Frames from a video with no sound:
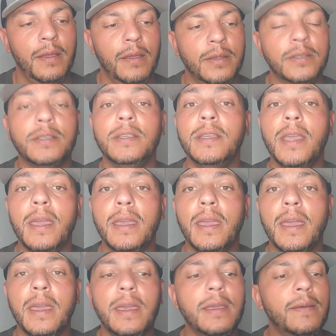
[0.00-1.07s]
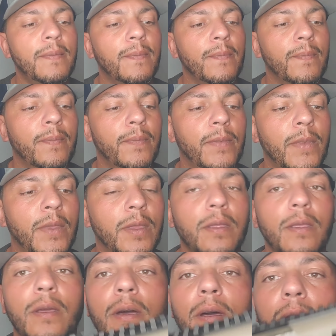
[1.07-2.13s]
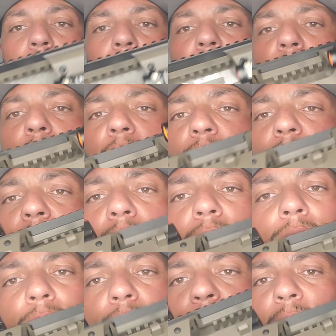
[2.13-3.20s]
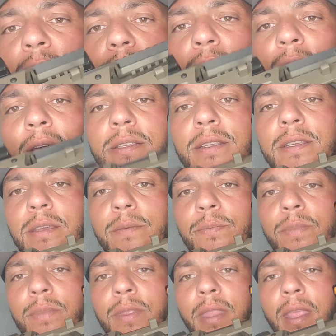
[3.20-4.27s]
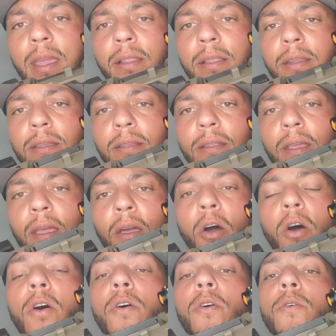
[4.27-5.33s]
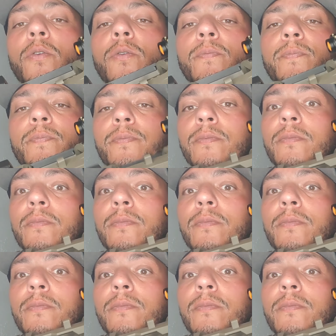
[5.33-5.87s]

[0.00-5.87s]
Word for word: CAA. Uh, congratulations, man. You guys keep nailing it. Oh.